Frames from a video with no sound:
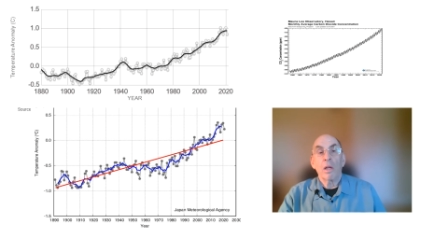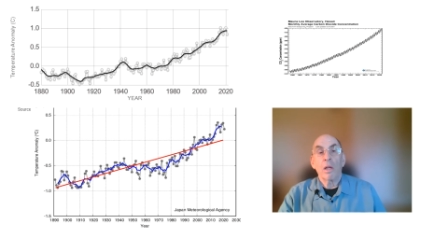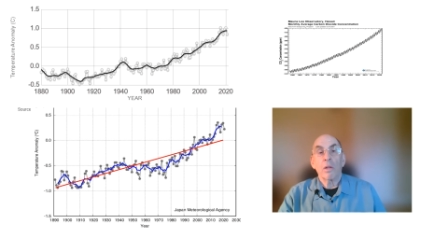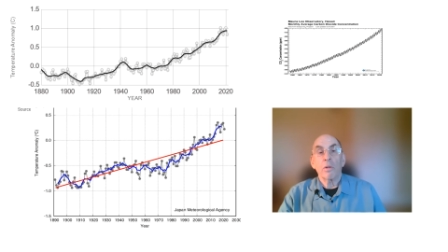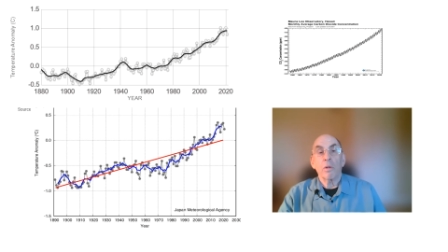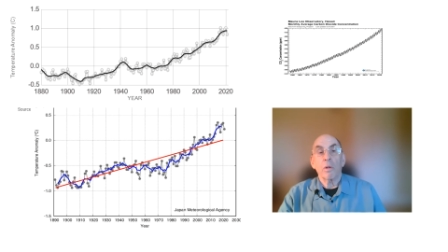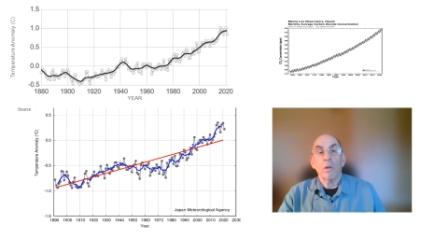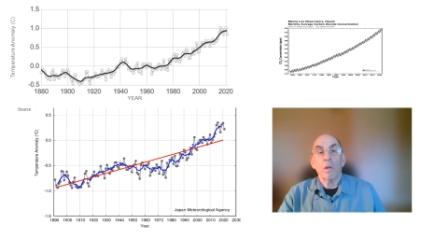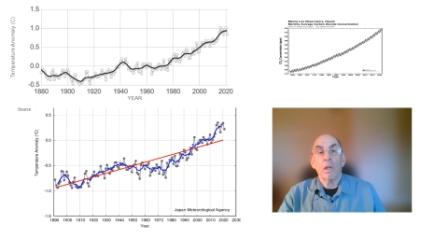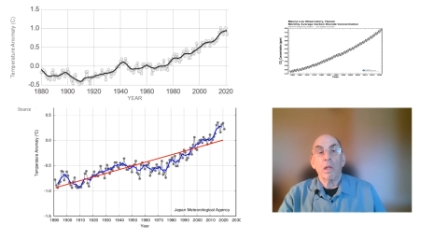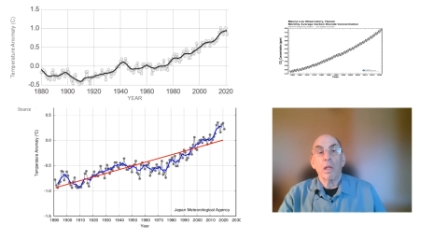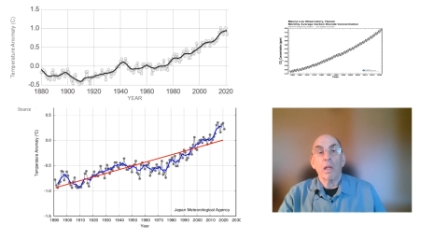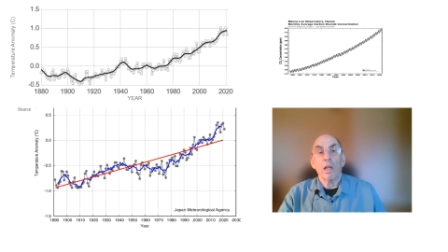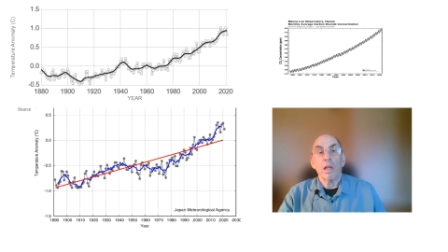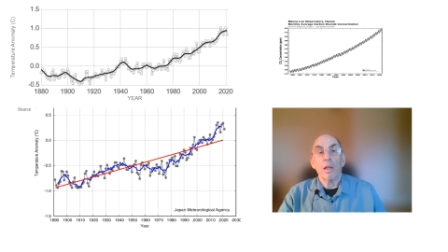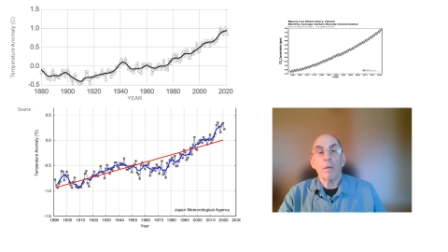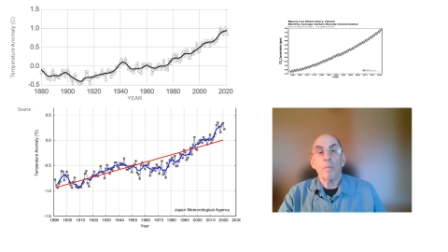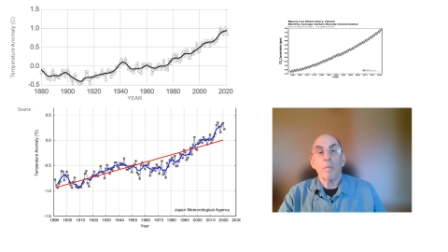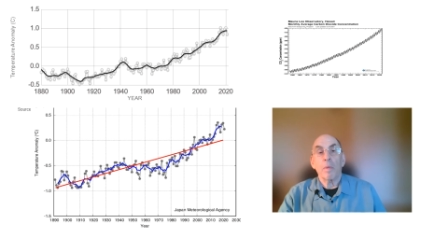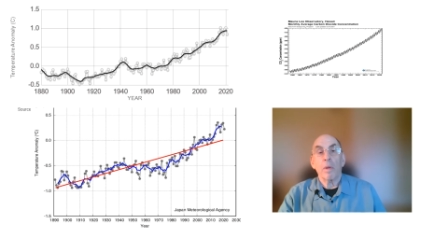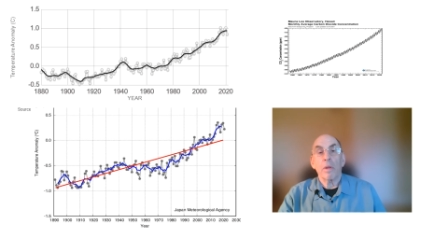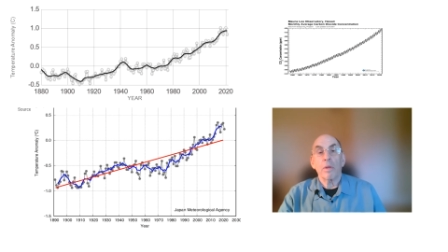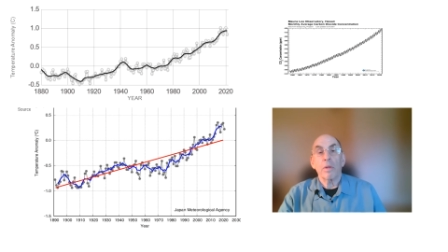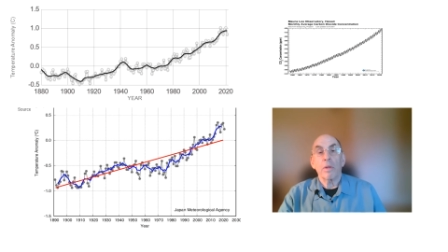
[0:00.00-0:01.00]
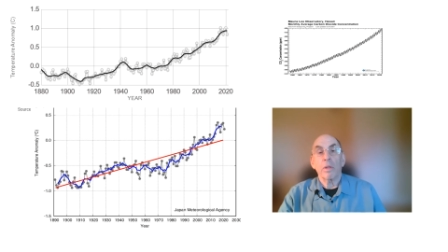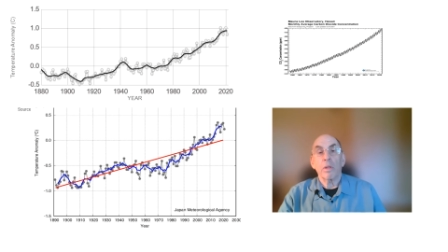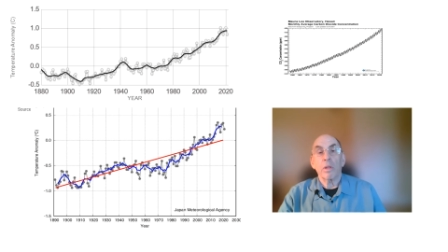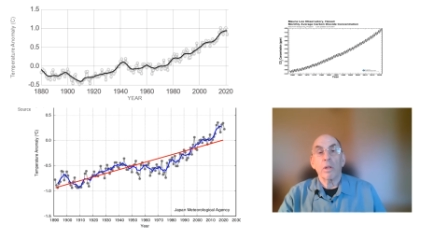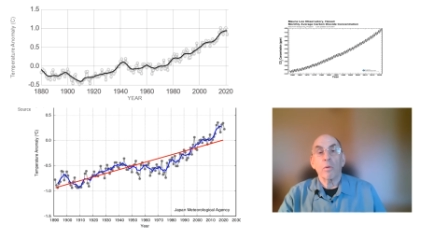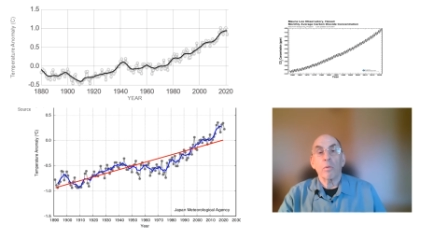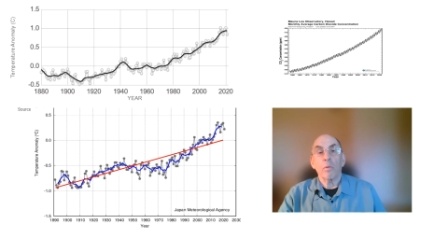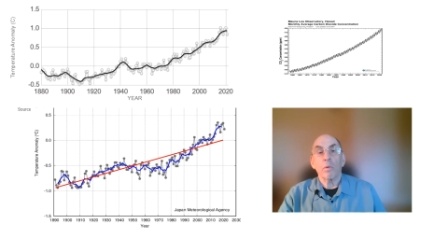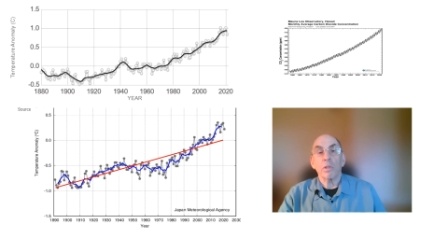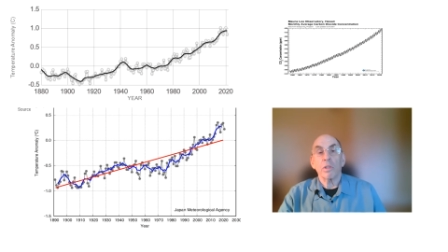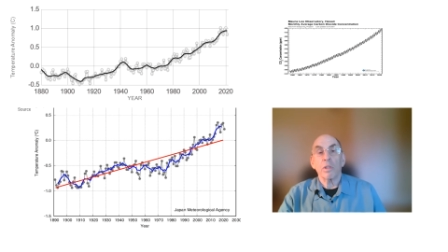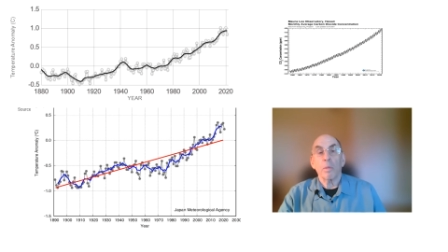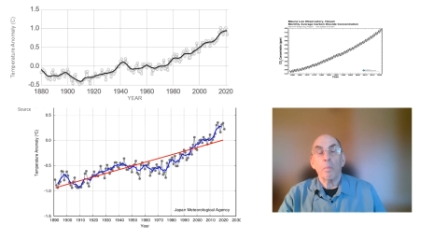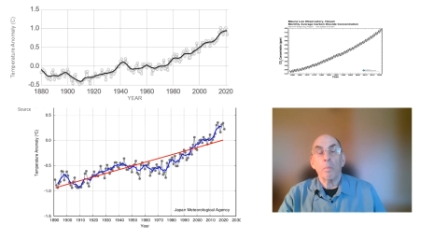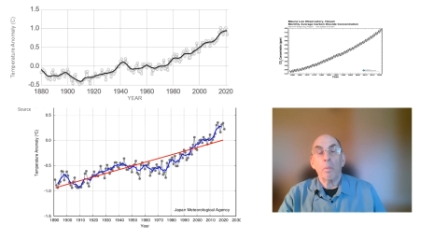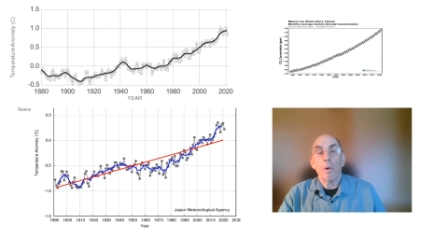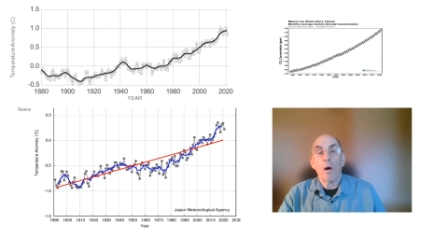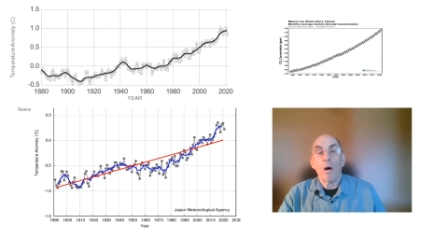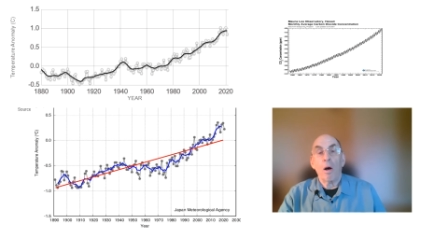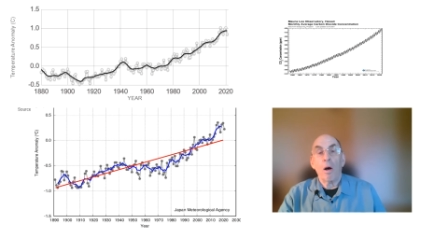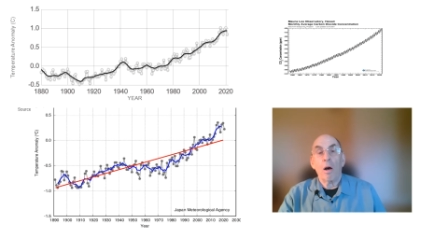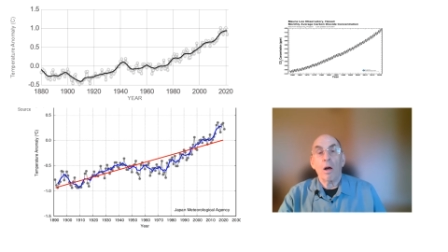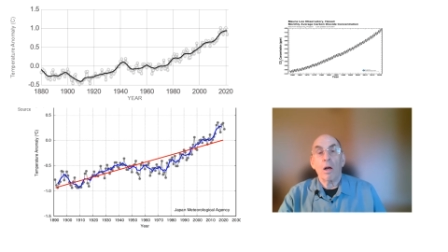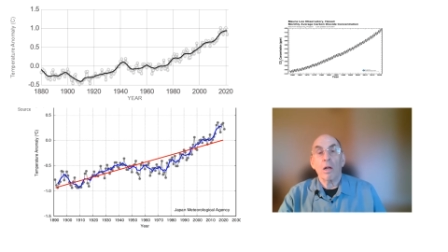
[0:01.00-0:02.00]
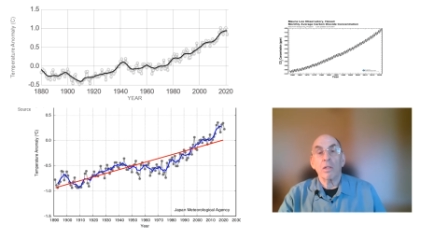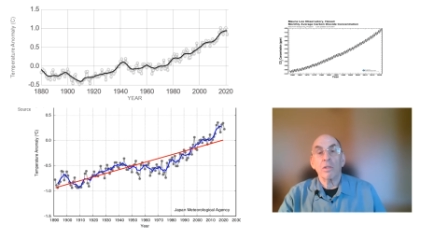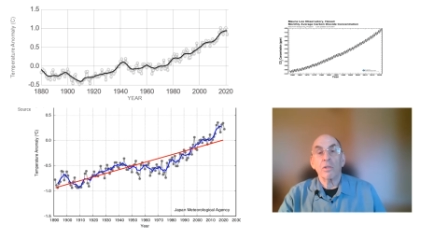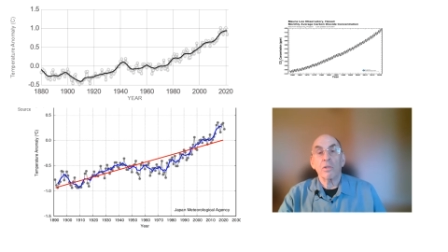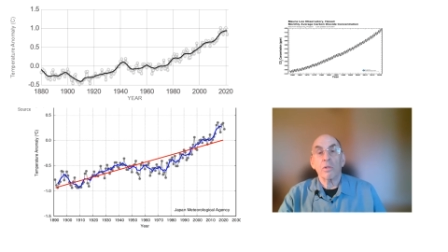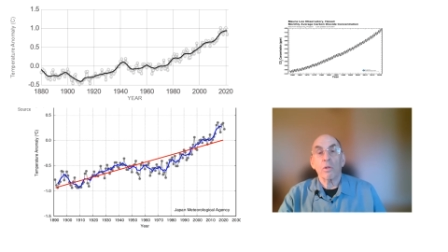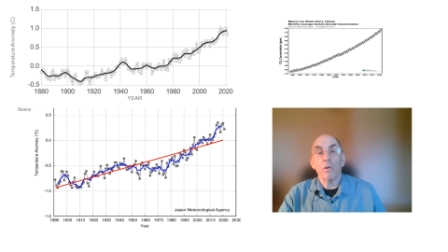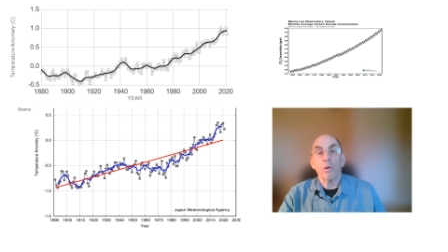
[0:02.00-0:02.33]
to claim that there was a pause